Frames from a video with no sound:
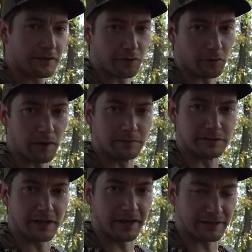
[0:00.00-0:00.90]
The rubs
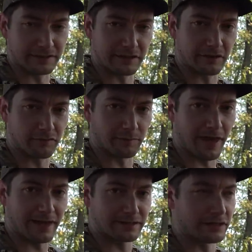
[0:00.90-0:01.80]
that I can see are from
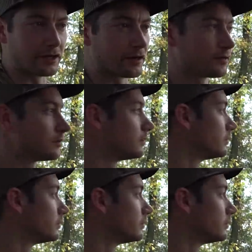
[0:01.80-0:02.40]
last year.